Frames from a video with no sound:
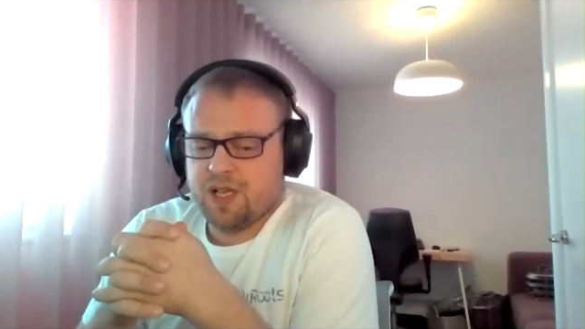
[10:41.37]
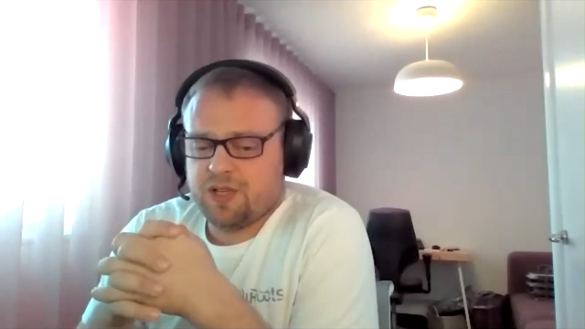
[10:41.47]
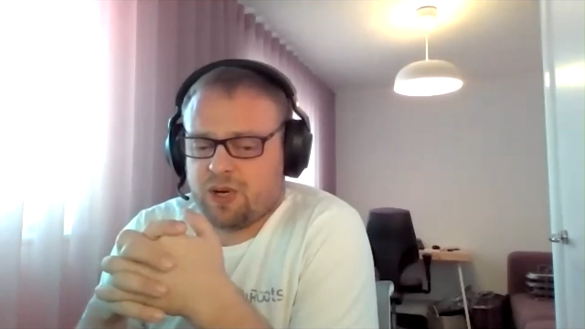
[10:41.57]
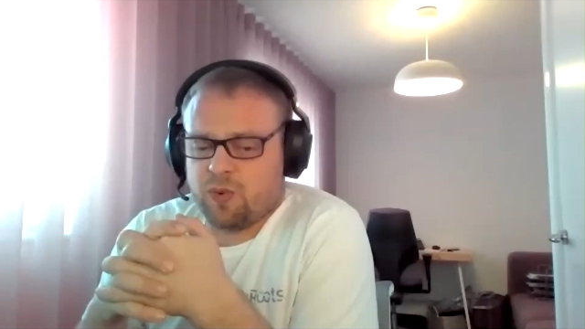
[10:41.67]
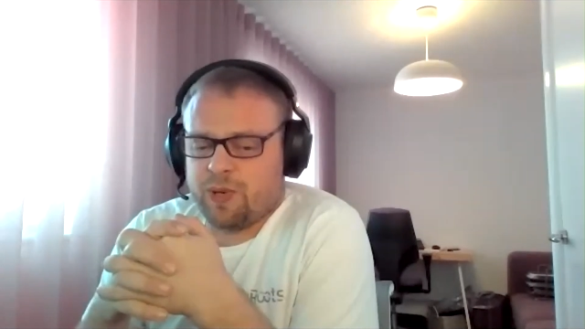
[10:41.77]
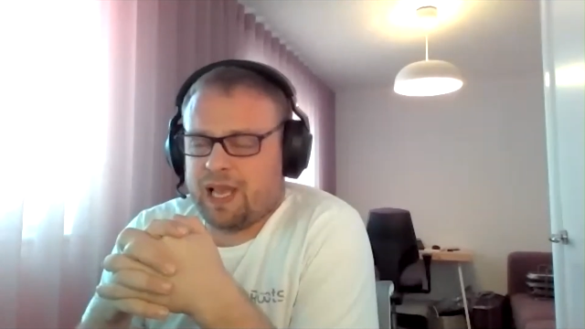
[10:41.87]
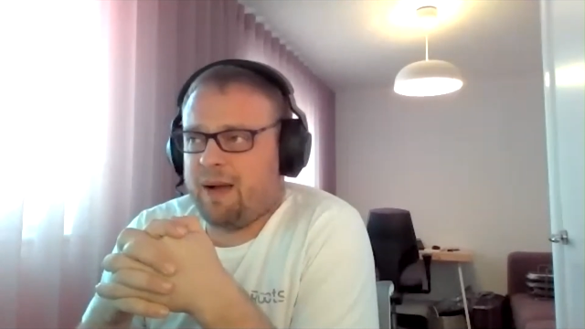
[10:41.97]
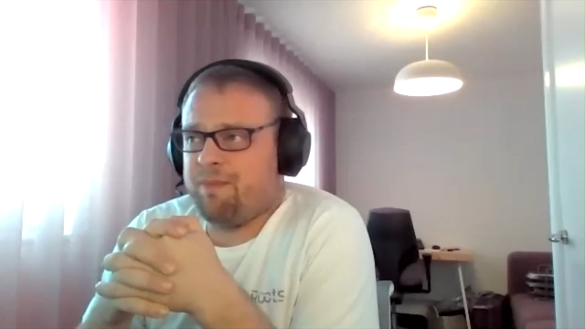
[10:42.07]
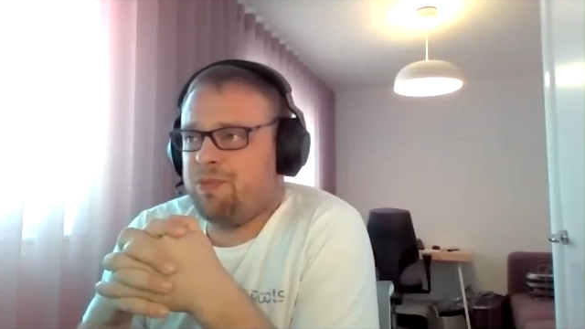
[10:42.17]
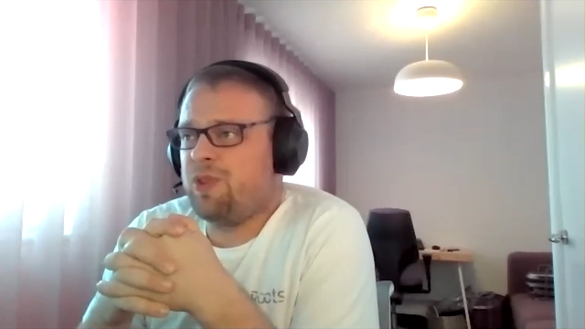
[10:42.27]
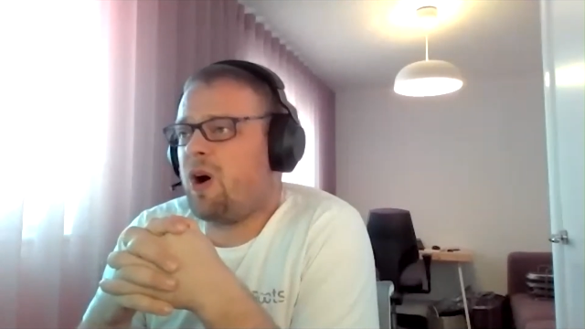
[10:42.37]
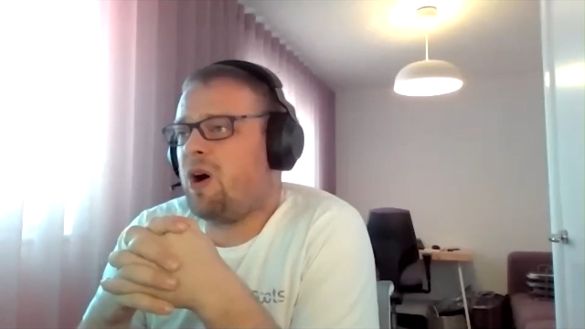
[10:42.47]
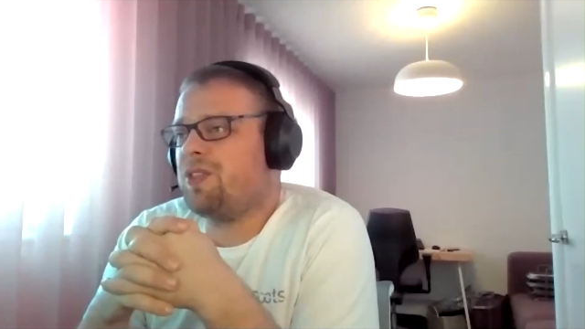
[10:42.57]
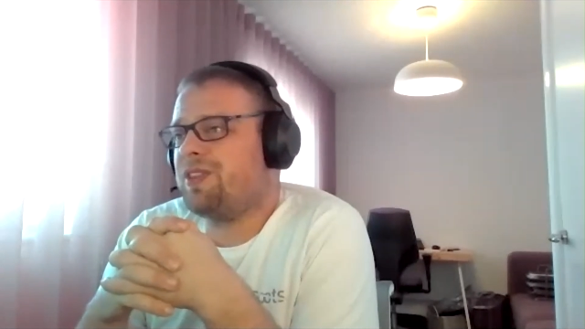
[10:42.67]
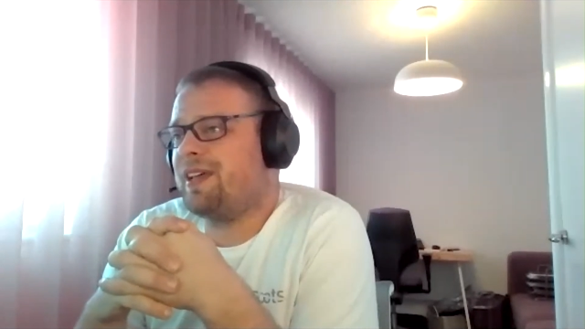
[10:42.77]
So I'm
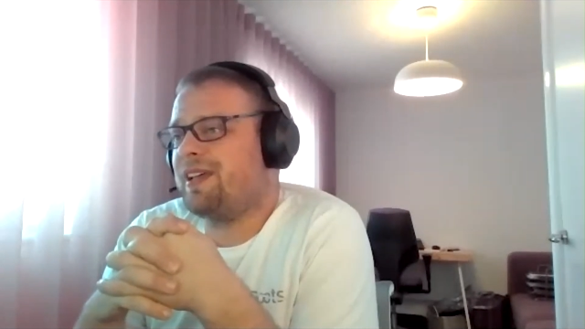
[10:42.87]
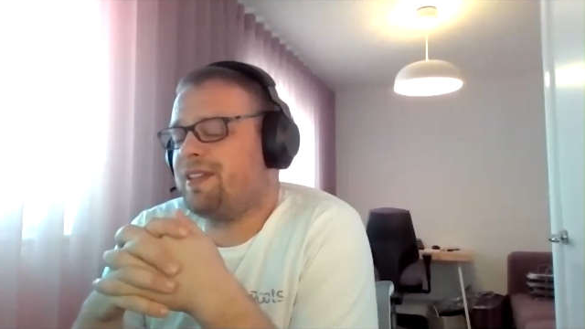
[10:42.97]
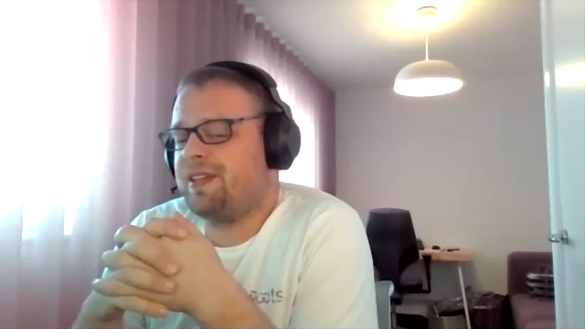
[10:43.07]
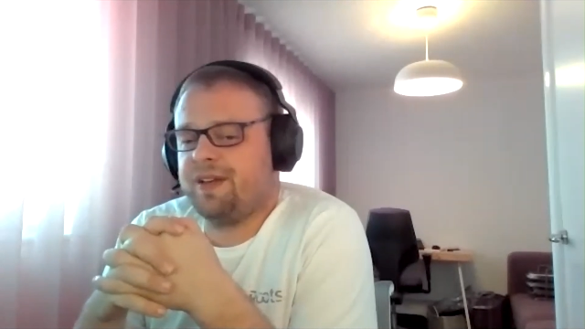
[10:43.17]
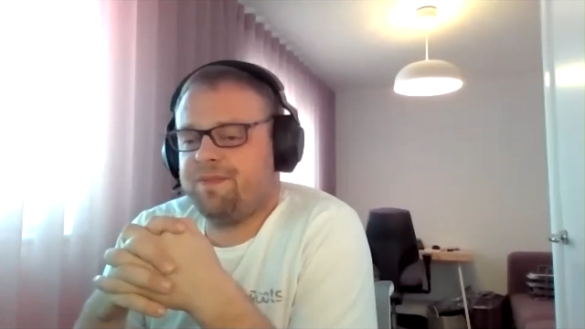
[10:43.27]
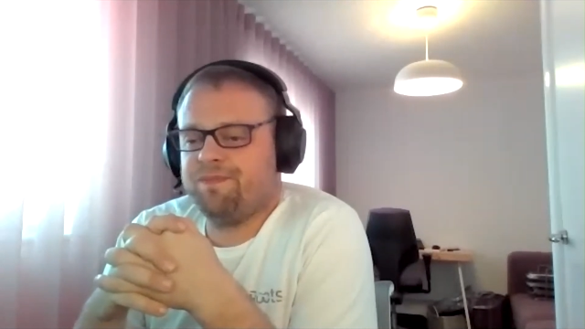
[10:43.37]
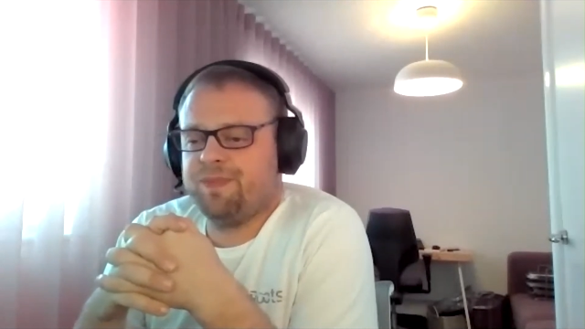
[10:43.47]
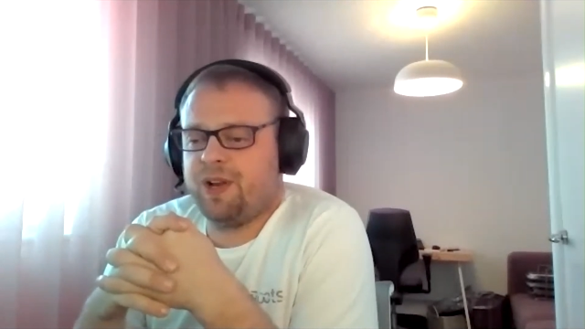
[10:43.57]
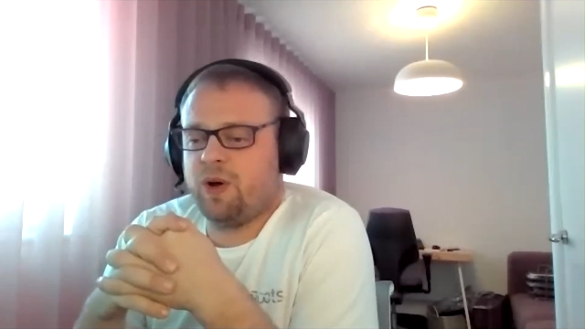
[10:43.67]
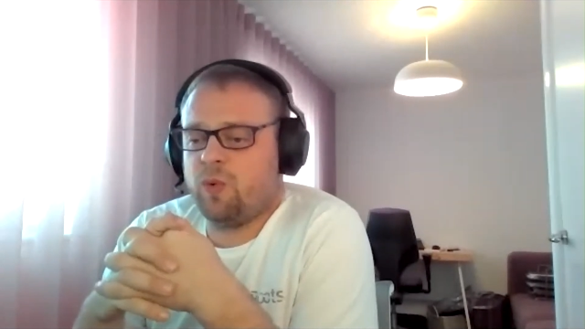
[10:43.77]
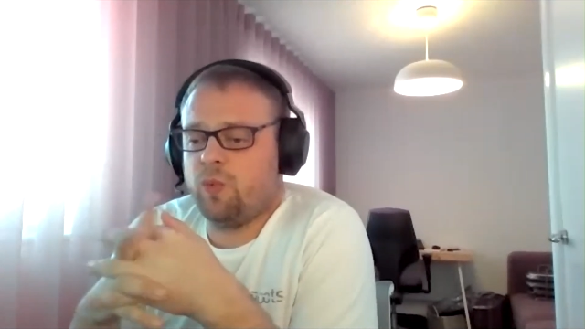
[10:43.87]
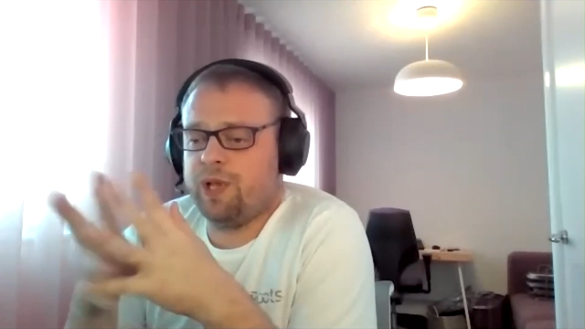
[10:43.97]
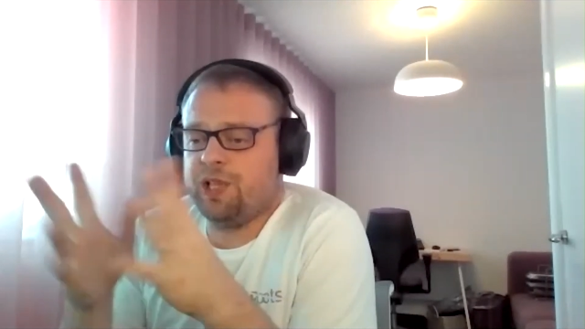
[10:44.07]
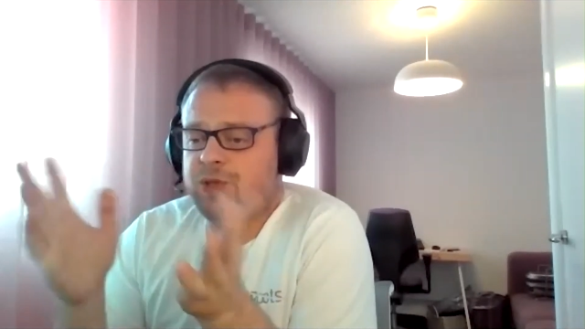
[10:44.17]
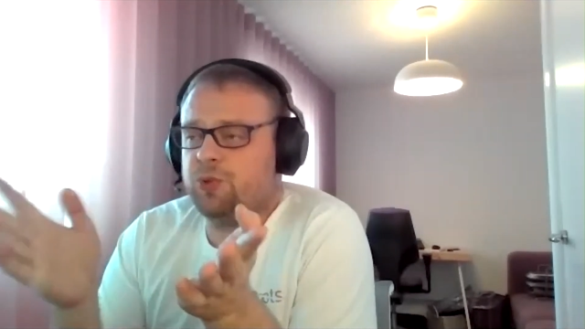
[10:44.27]
not
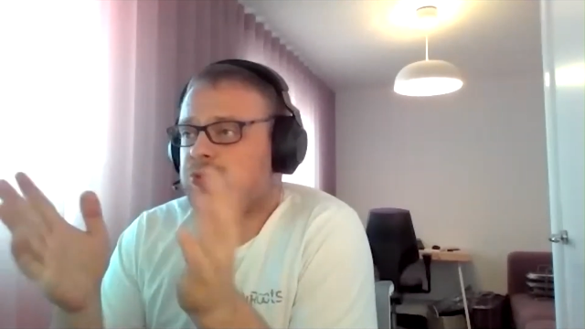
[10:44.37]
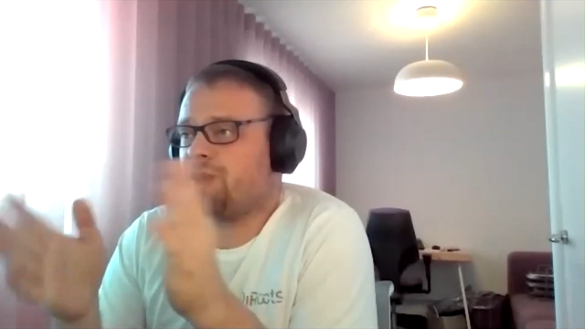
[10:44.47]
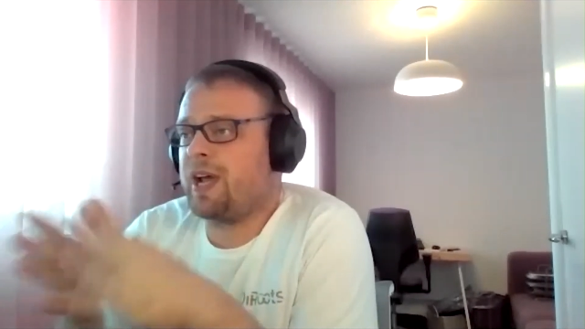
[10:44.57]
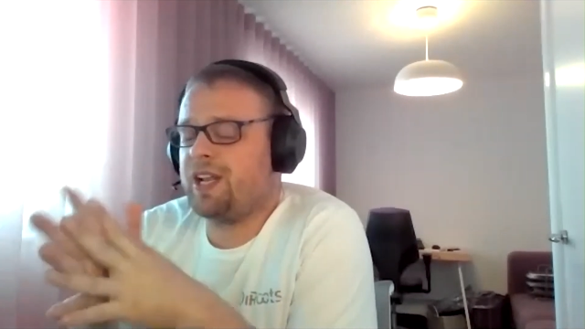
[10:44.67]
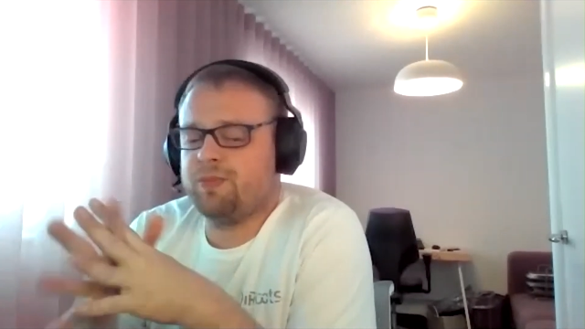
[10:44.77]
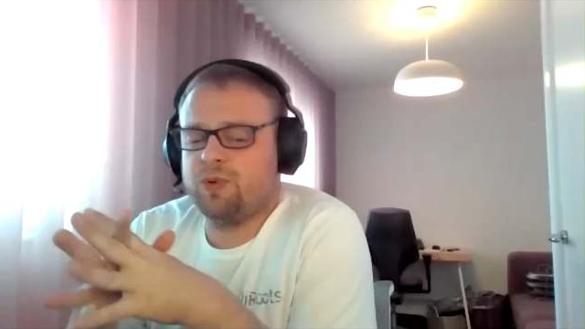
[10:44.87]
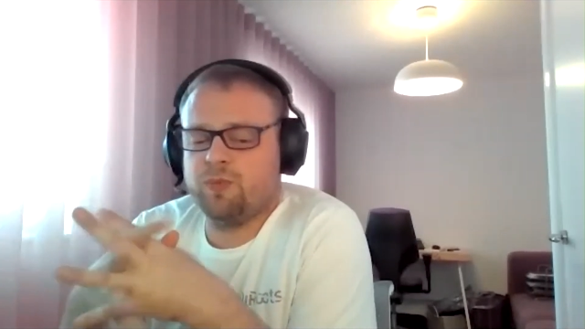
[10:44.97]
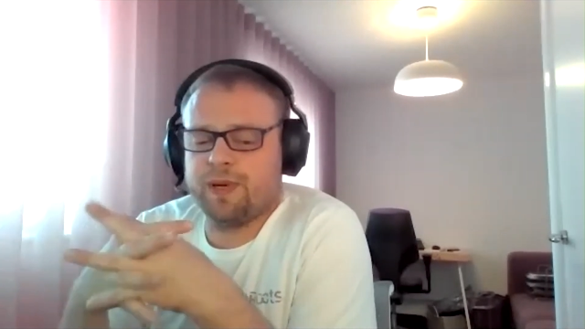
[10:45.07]
we do Dynamo,